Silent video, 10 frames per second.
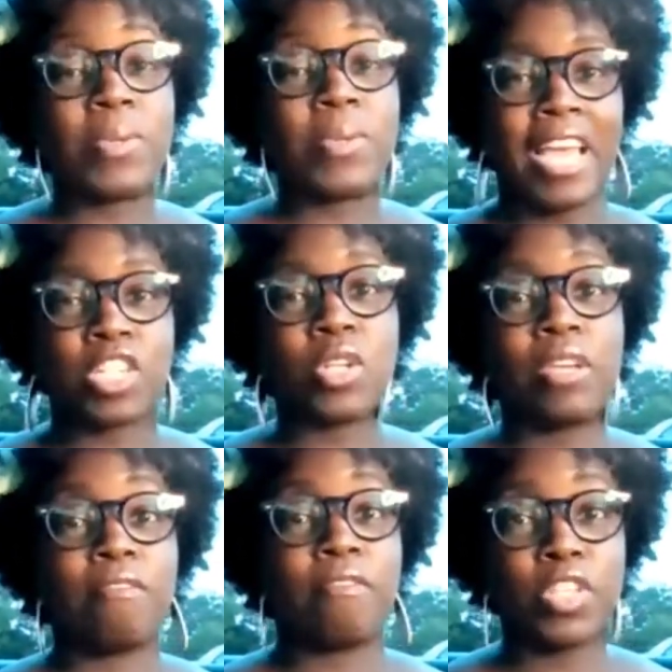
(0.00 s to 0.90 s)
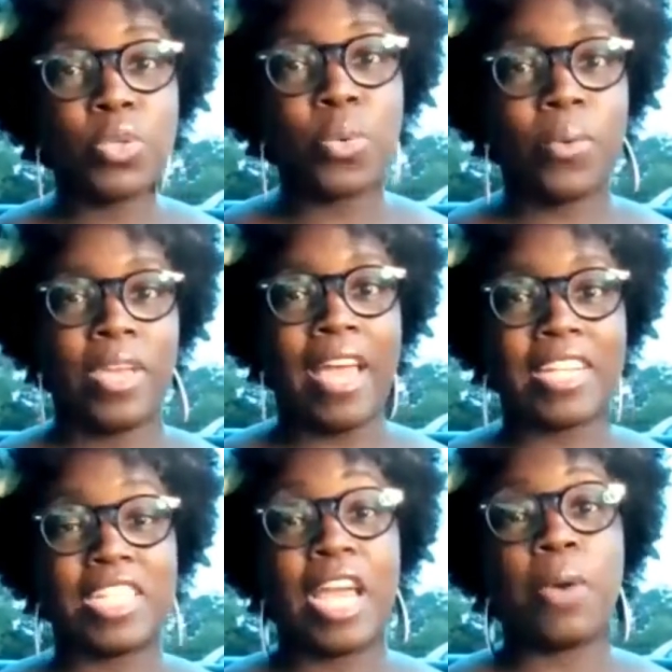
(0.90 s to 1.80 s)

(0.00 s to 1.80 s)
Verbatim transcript: It was actually a visceral reaction.